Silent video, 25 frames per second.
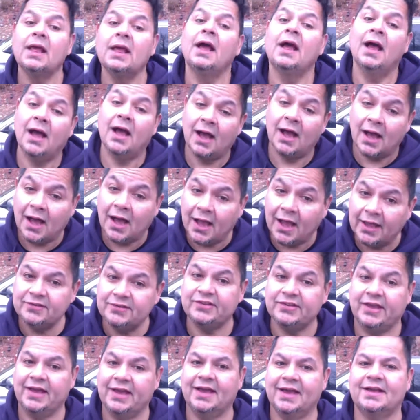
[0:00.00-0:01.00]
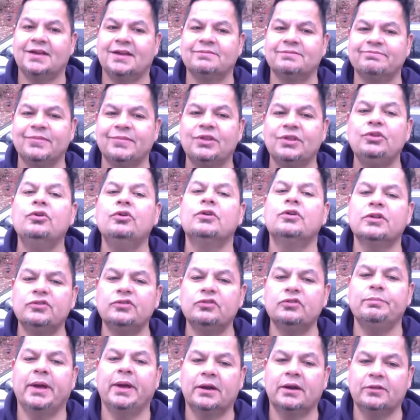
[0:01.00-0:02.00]
Hi, Zach. You can
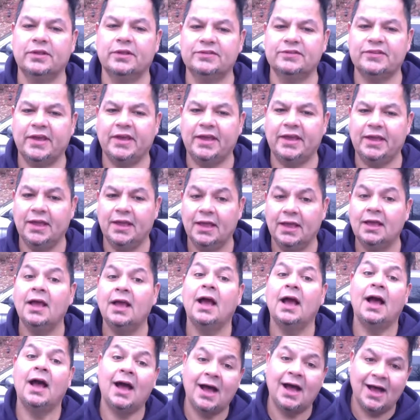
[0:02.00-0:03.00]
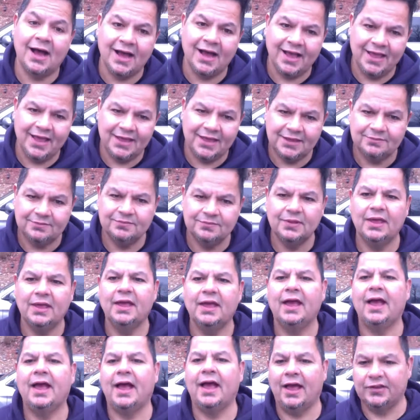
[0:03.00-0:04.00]
do better than say hi.
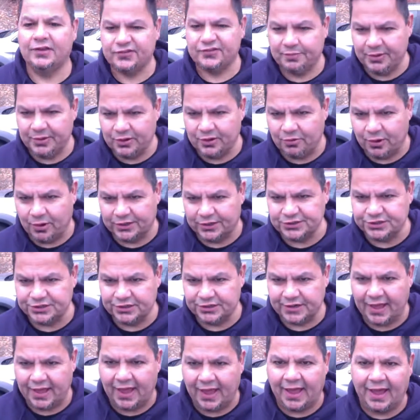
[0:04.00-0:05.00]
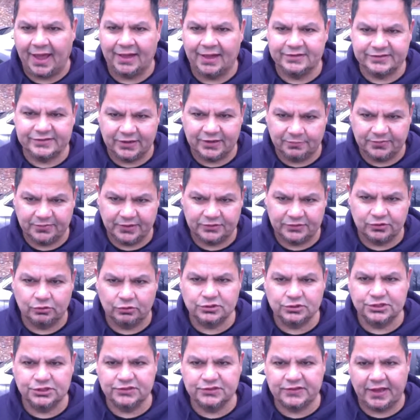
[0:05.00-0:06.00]
Ask me a question. Add something.
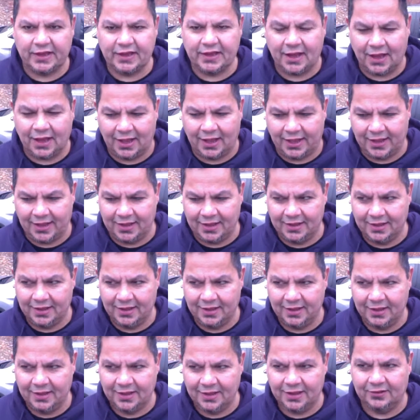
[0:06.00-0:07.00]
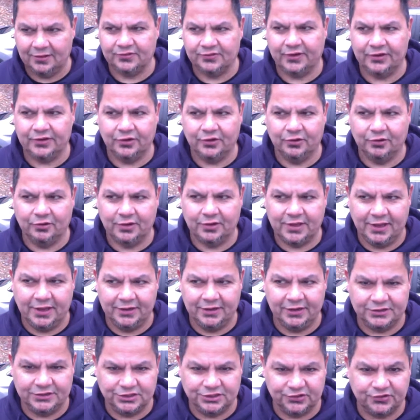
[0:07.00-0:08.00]
Don't just say hi. It's like you're a kid
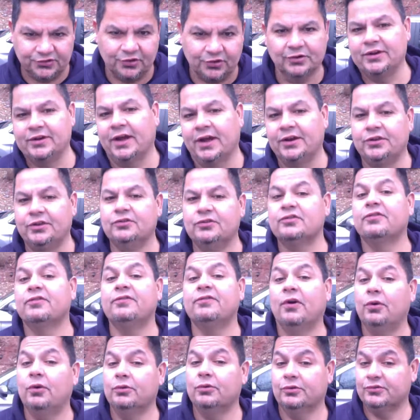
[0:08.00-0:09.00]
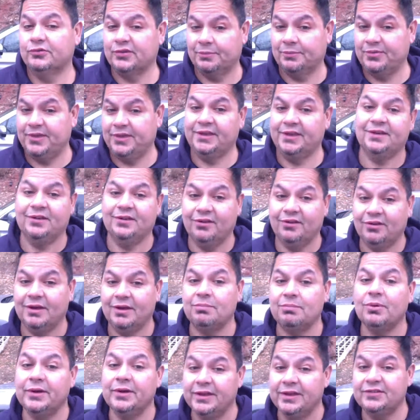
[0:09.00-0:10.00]
that just learned how to use a phone or something. All right,
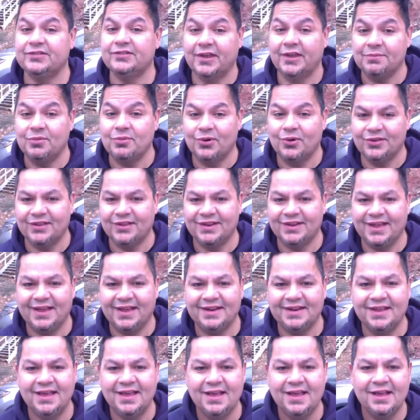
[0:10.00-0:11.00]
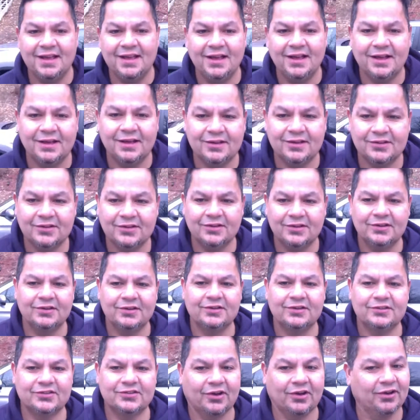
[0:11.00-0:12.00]
please say more than that.
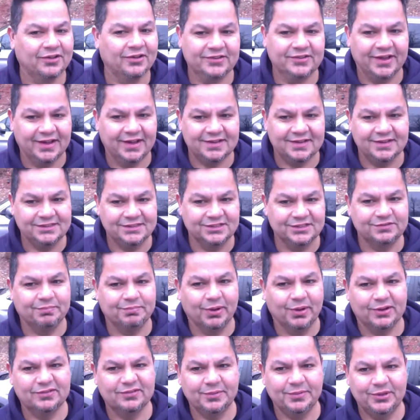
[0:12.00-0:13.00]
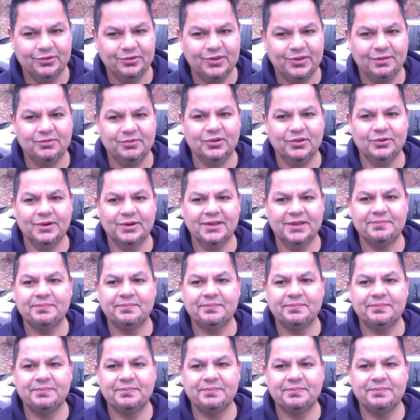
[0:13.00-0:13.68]
Sorry, Zach. It just bugs me. You keep doing it.